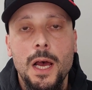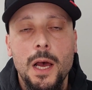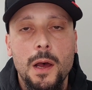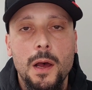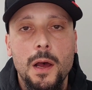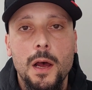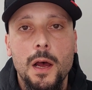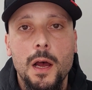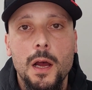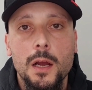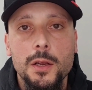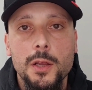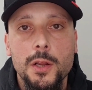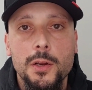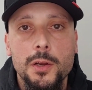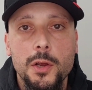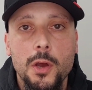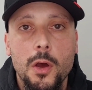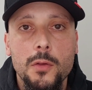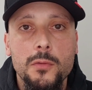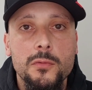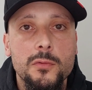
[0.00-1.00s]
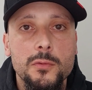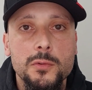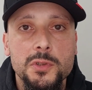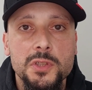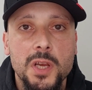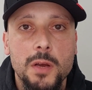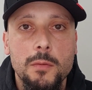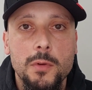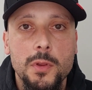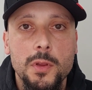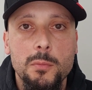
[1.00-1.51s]
Going to go through
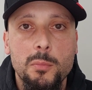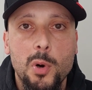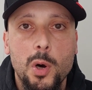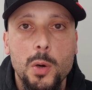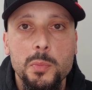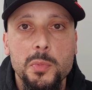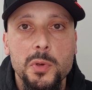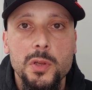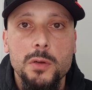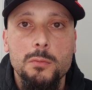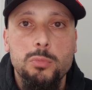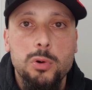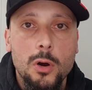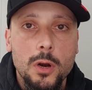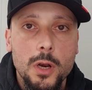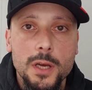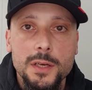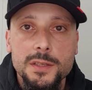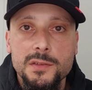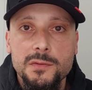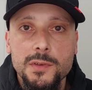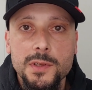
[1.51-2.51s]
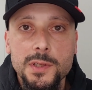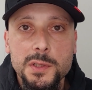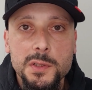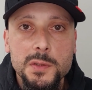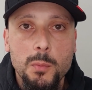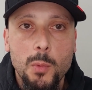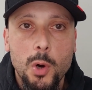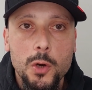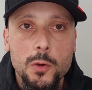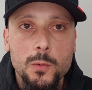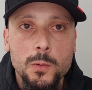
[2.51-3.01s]
some of the popular products for this
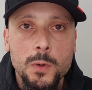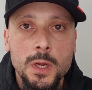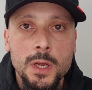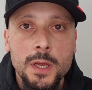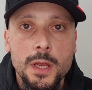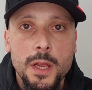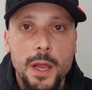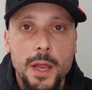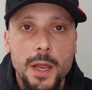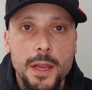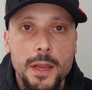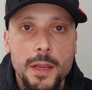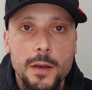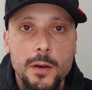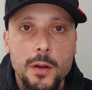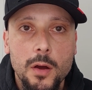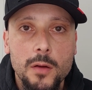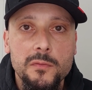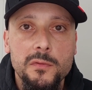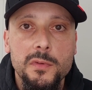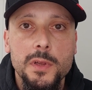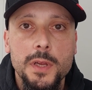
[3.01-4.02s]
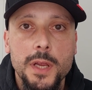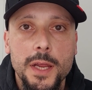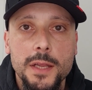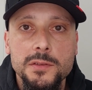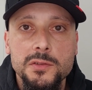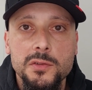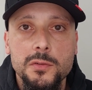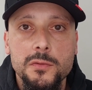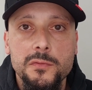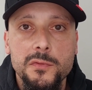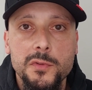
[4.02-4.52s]
model and hopefully
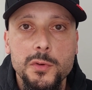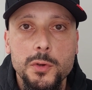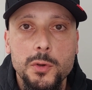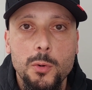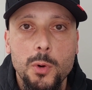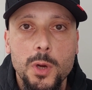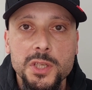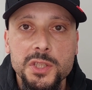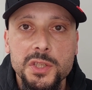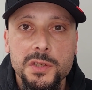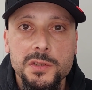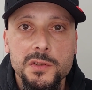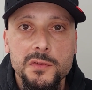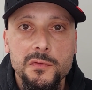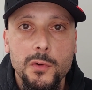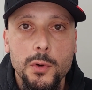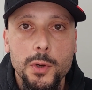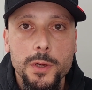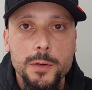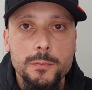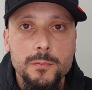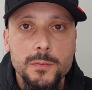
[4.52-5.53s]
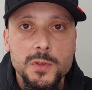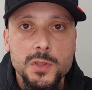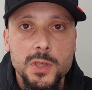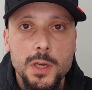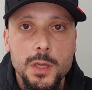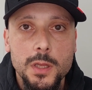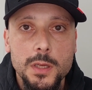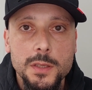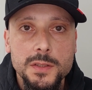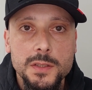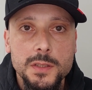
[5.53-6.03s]
answer a few questions for you. So
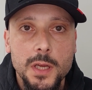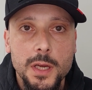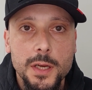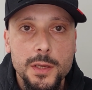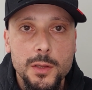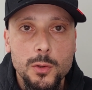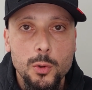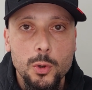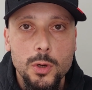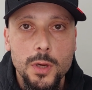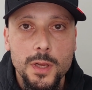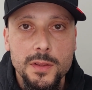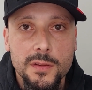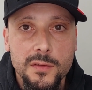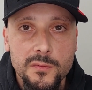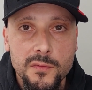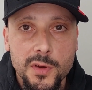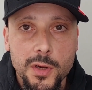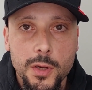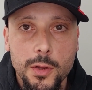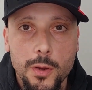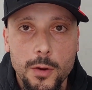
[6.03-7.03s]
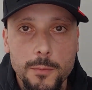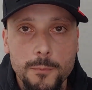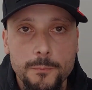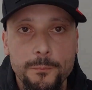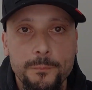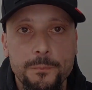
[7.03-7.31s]
let's take a look at the video.